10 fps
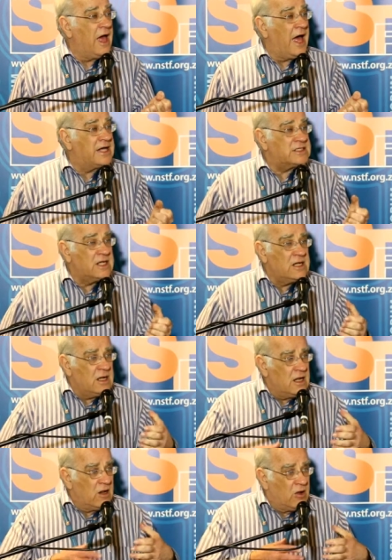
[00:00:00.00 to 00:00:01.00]
as a
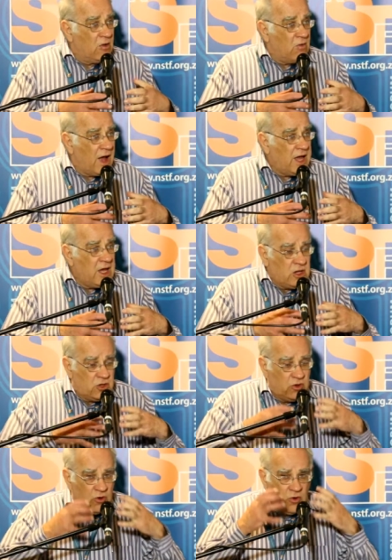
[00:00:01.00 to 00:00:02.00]
way
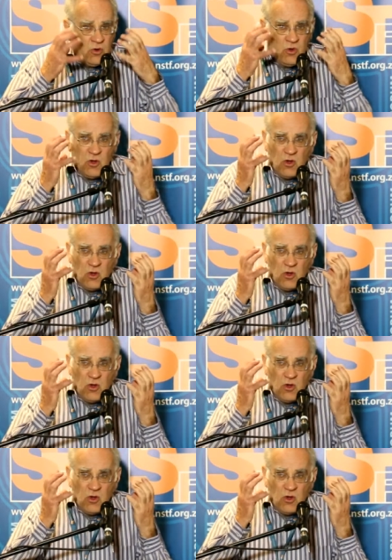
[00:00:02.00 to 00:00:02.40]
to